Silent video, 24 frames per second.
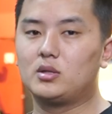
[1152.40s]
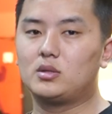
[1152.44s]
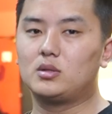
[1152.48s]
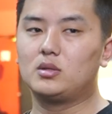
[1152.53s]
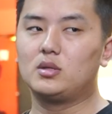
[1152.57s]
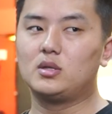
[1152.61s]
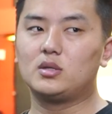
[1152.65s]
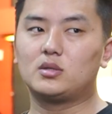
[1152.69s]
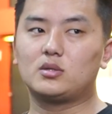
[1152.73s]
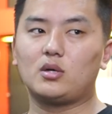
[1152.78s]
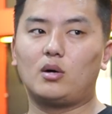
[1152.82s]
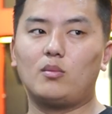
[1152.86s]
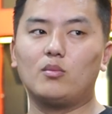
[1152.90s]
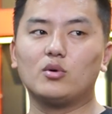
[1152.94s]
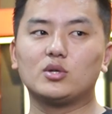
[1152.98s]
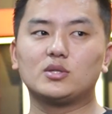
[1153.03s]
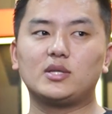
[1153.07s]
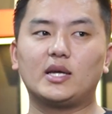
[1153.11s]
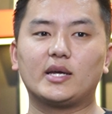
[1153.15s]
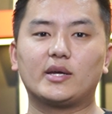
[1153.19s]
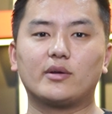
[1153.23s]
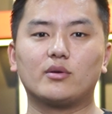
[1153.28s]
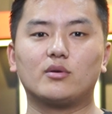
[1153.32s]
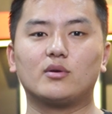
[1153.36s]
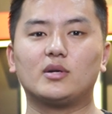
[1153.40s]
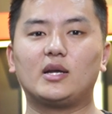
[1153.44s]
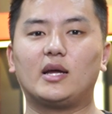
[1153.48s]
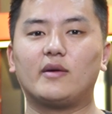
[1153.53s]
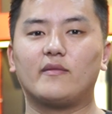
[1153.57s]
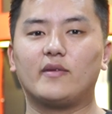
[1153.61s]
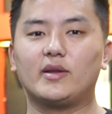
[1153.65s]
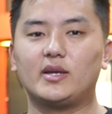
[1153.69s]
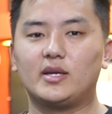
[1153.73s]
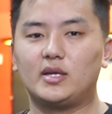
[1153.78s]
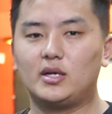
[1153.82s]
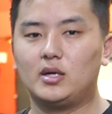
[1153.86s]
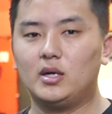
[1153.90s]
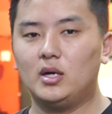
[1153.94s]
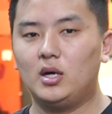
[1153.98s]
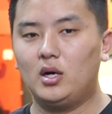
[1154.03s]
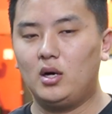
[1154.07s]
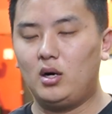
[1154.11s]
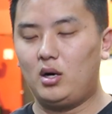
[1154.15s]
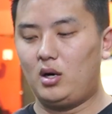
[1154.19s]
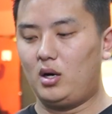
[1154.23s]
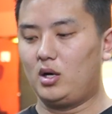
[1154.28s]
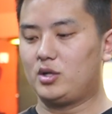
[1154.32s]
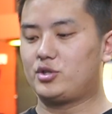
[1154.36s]
it's almost like you don't have any
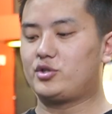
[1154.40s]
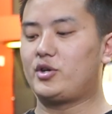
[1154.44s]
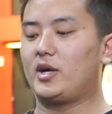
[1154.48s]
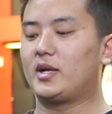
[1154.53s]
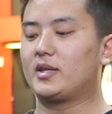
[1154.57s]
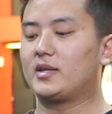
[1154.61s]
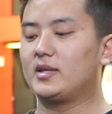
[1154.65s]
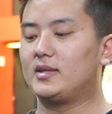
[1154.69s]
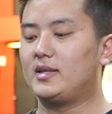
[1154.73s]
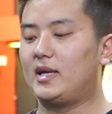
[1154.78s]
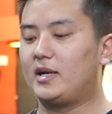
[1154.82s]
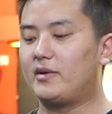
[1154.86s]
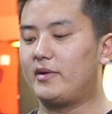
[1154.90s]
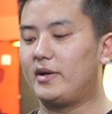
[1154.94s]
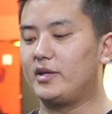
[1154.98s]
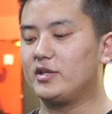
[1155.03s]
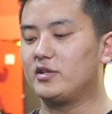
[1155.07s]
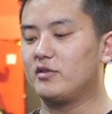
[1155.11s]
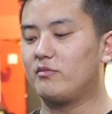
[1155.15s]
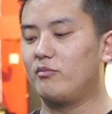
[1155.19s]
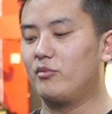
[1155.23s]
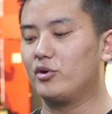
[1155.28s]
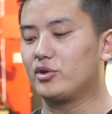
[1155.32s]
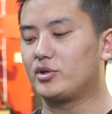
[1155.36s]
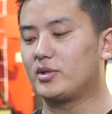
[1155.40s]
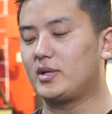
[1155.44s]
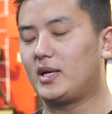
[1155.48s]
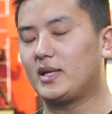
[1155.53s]
strength in that range of motion.